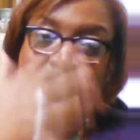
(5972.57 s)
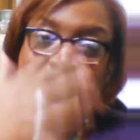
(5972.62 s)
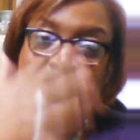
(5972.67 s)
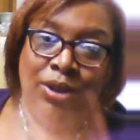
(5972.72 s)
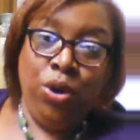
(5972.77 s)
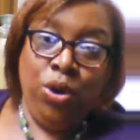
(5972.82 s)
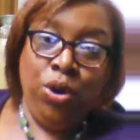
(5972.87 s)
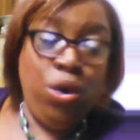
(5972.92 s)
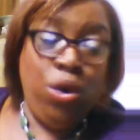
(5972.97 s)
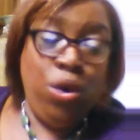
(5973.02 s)

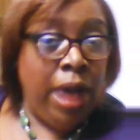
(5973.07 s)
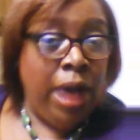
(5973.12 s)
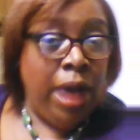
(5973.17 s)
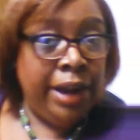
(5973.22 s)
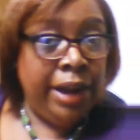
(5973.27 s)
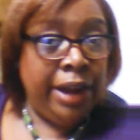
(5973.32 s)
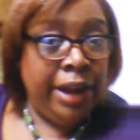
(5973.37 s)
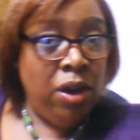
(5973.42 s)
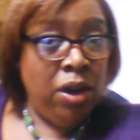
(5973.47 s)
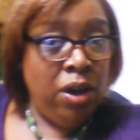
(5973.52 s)
Oh, I know
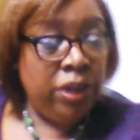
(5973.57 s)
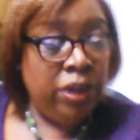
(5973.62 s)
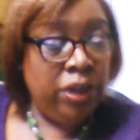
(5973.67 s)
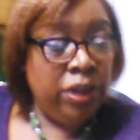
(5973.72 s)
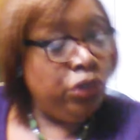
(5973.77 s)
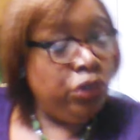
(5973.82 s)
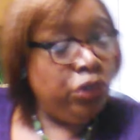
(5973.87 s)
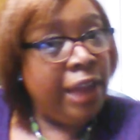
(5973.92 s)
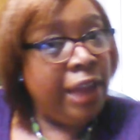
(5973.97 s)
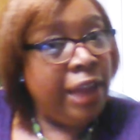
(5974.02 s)
it.
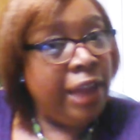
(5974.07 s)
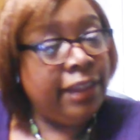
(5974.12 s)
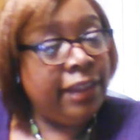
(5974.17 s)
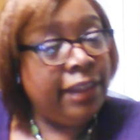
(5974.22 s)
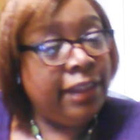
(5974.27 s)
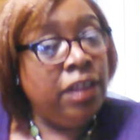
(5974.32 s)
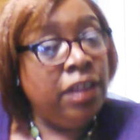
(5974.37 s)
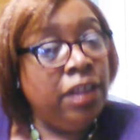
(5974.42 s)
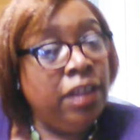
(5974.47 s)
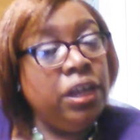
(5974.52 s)

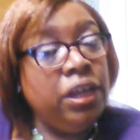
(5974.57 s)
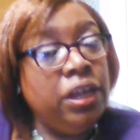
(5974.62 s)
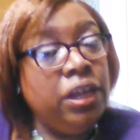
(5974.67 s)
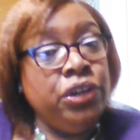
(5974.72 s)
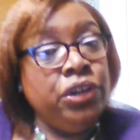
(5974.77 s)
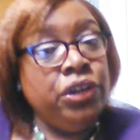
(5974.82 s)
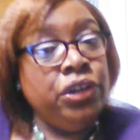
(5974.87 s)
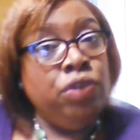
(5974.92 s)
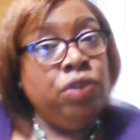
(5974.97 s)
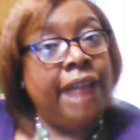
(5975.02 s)
Do
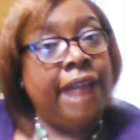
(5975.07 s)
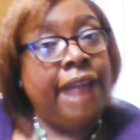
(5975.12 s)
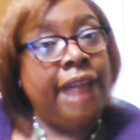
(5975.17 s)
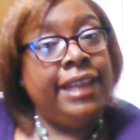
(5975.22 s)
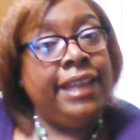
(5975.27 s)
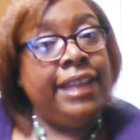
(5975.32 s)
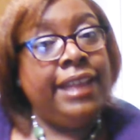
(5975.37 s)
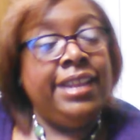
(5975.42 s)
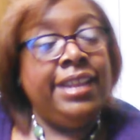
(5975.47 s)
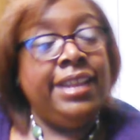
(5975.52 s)
like they did
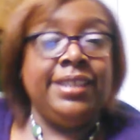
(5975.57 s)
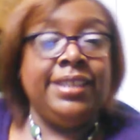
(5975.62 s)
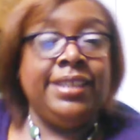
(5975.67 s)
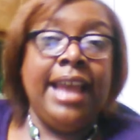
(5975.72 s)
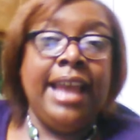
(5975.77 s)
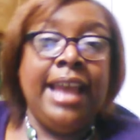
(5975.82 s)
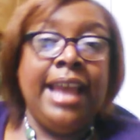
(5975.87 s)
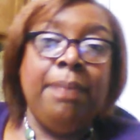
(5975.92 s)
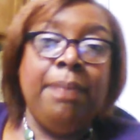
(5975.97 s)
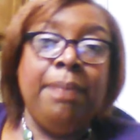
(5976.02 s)
the
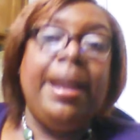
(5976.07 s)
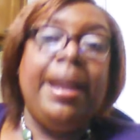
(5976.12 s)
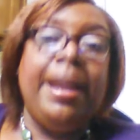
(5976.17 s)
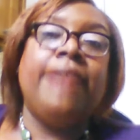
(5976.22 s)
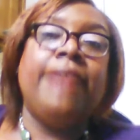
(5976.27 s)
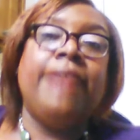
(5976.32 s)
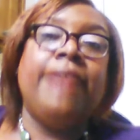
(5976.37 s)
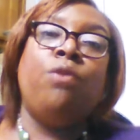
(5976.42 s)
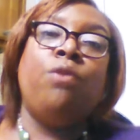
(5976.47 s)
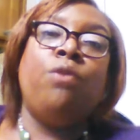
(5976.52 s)
Taliban,
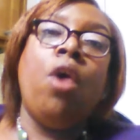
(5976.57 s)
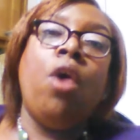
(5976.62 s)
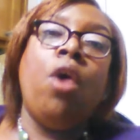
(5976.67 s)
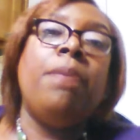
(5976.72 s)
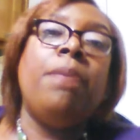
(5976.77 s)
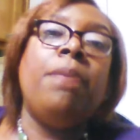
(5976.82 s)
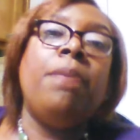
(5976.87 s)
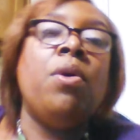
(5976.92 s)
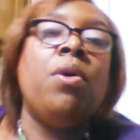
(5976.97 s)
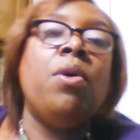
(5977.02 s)

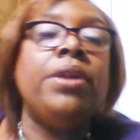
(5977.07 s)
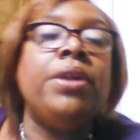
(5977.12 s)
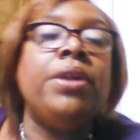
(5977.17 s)
waterboarding.